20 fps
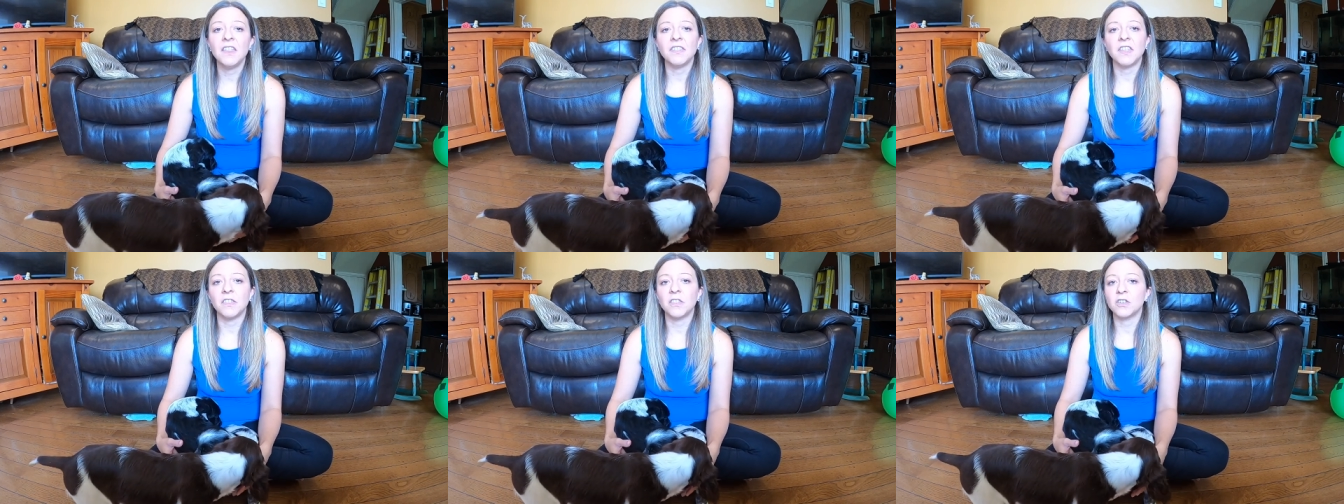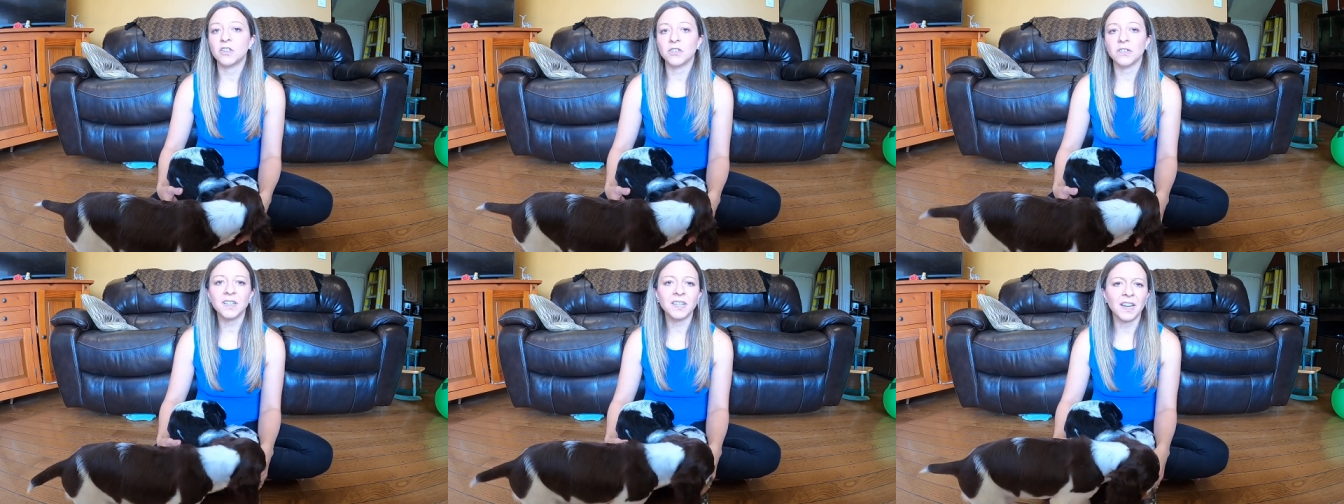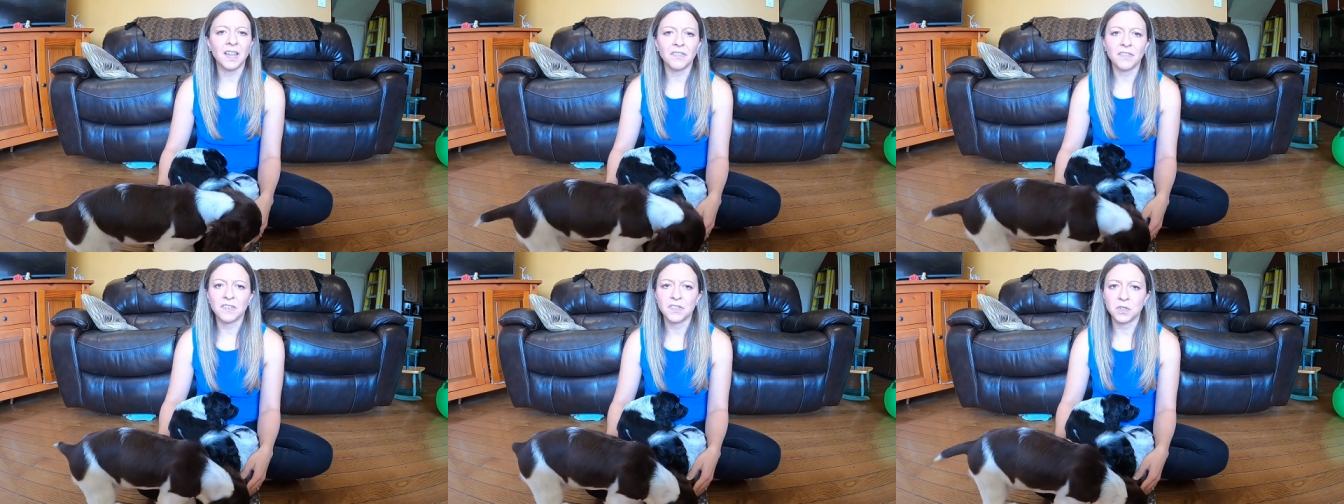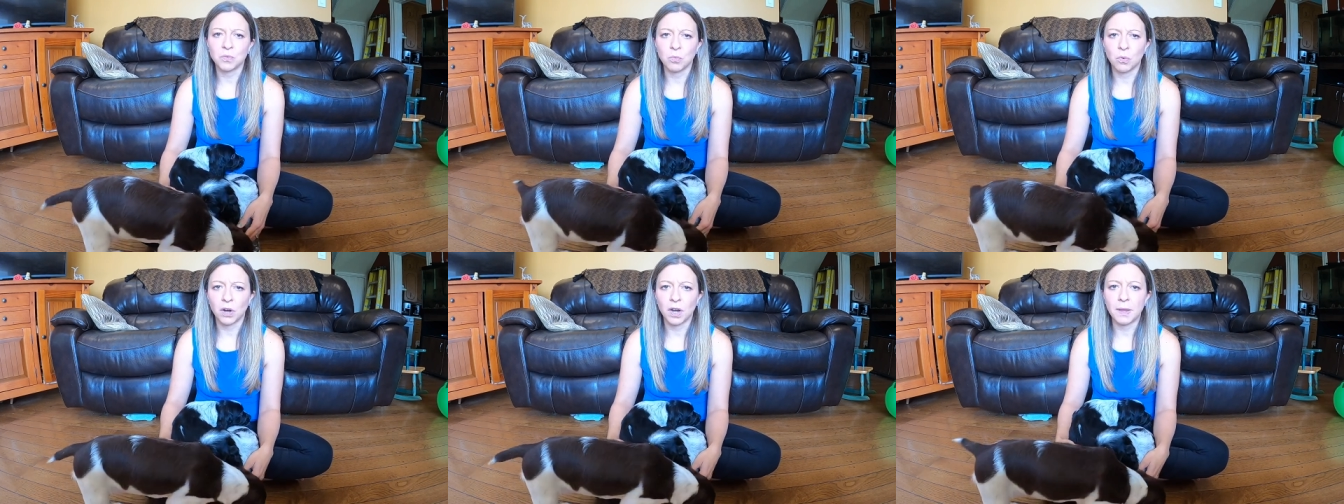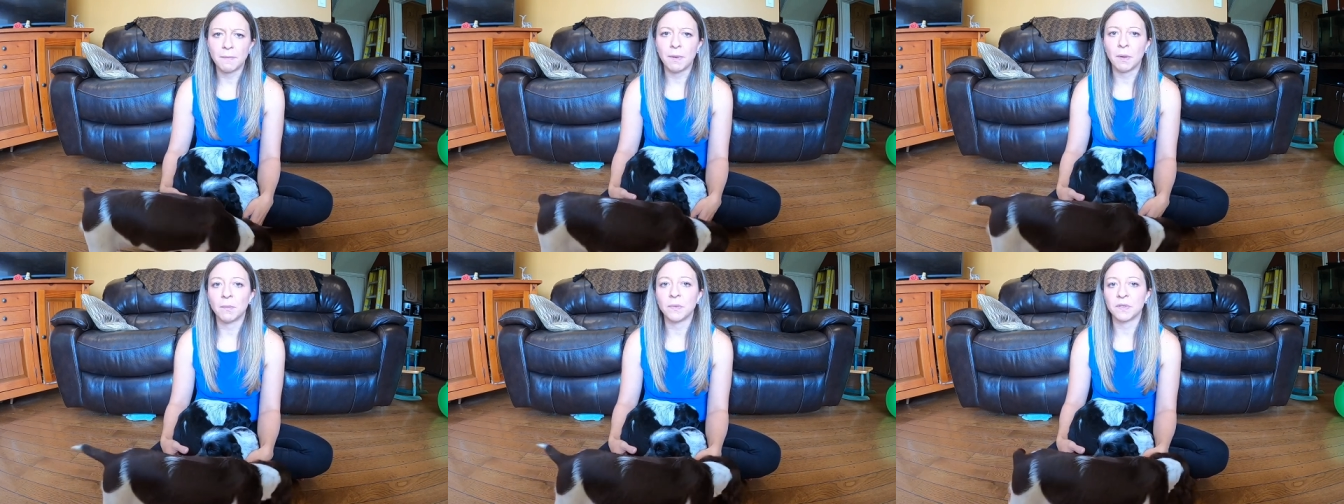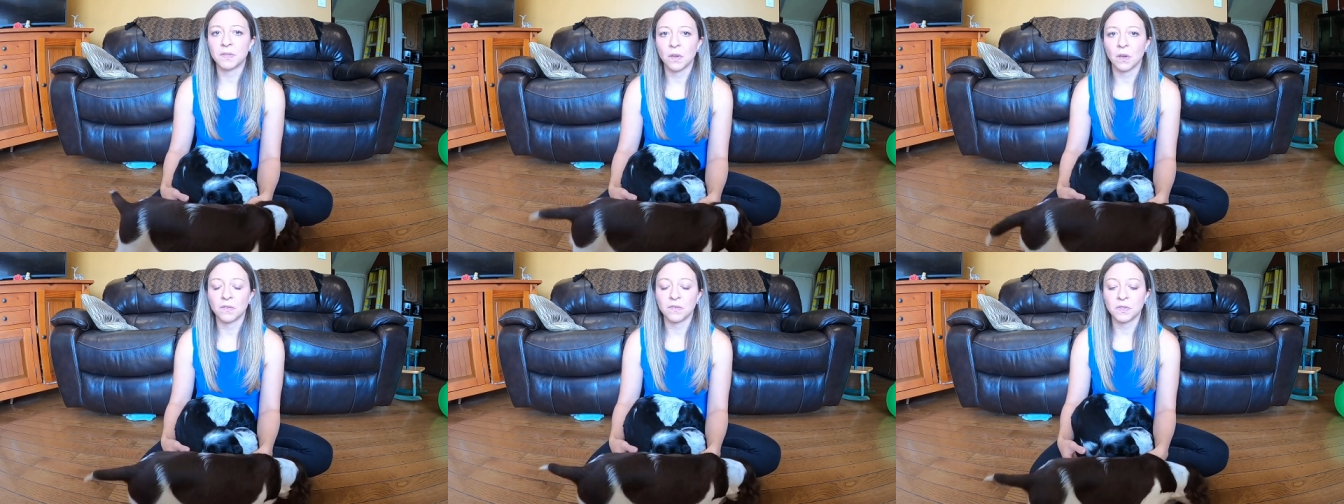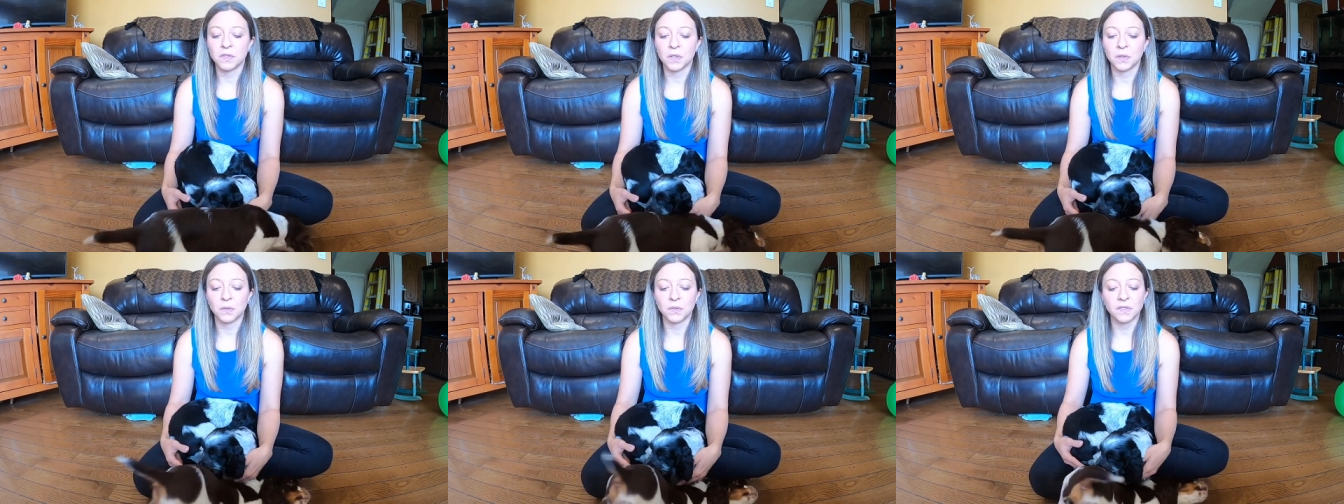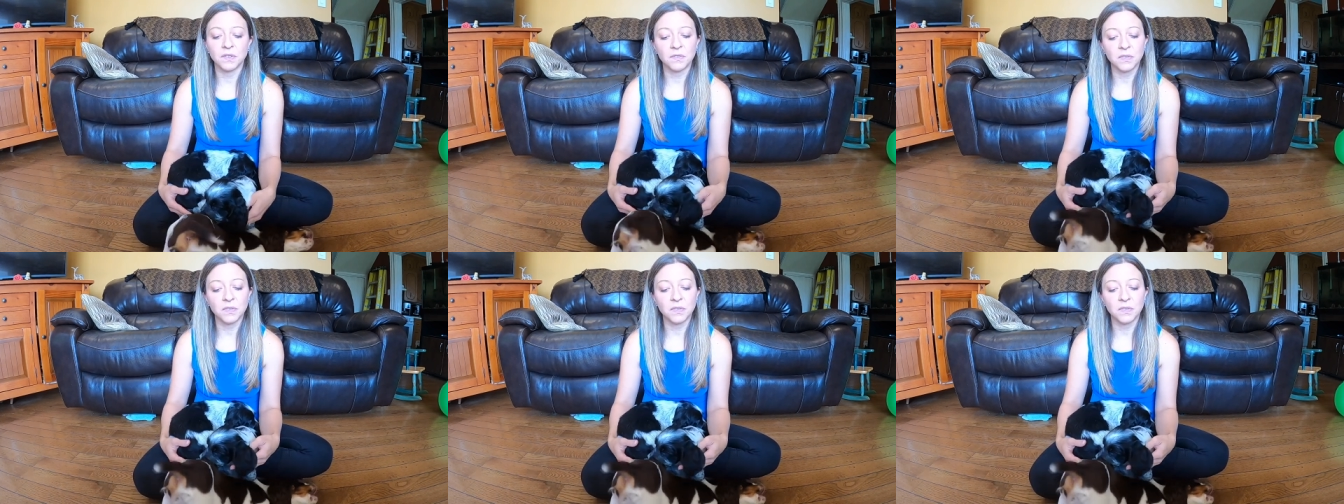then there's really nothing to worry about with soft stools.